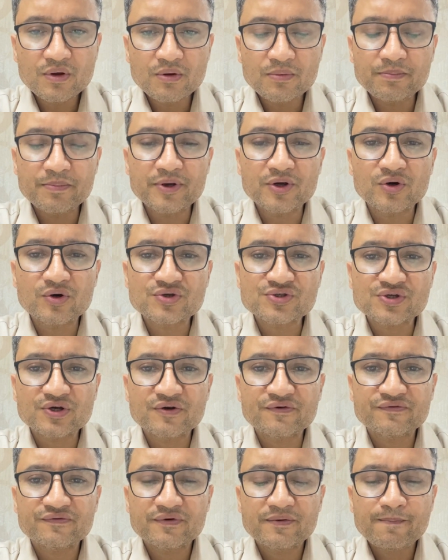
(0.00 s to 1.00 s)
because
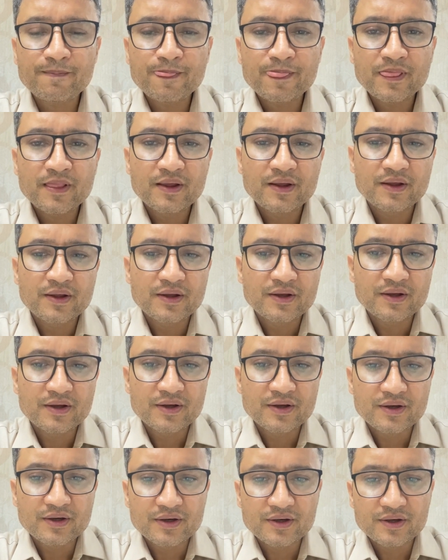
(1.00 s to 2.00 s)
of
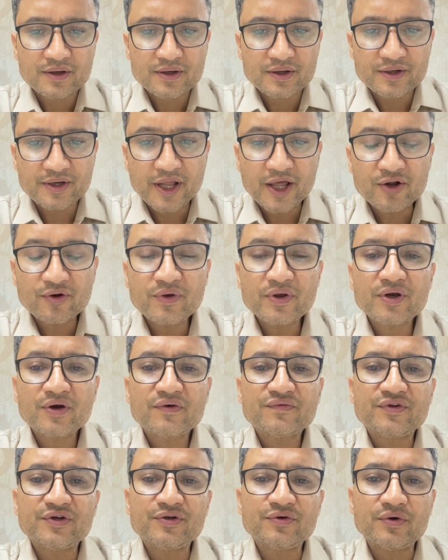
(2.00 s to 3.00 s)
narrowing
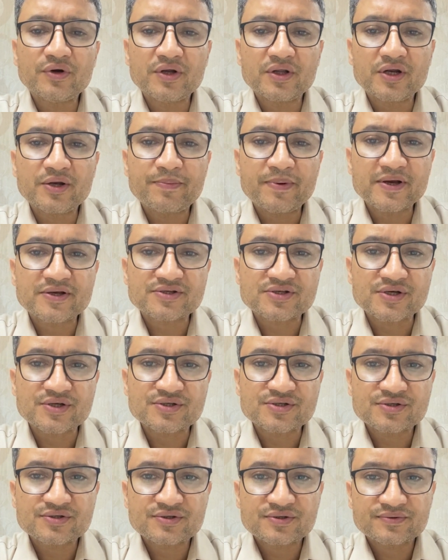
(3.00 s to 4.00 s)
of the urinary
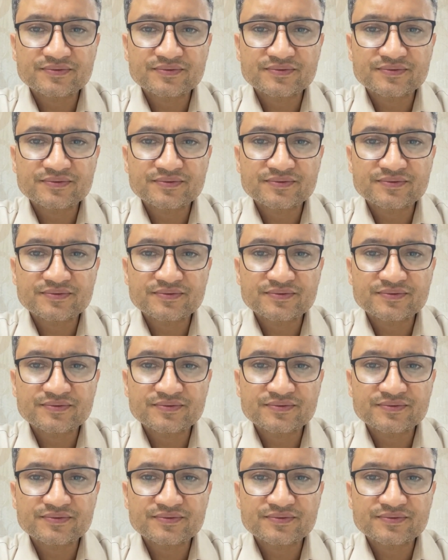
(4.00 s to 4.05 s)
passage.